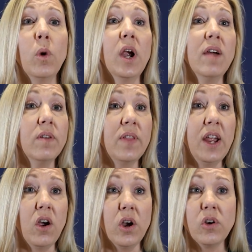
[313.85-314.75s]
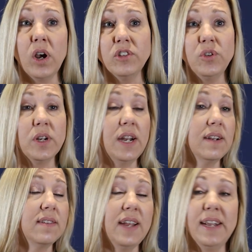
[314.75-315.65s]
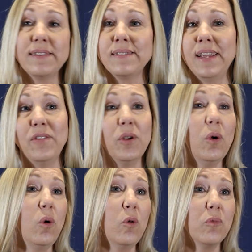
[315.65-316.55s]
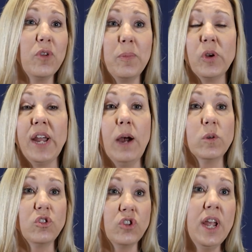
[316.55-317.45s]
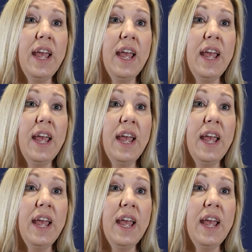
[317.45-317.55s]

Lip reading: wherever they are across the United States, in their home, from their couch.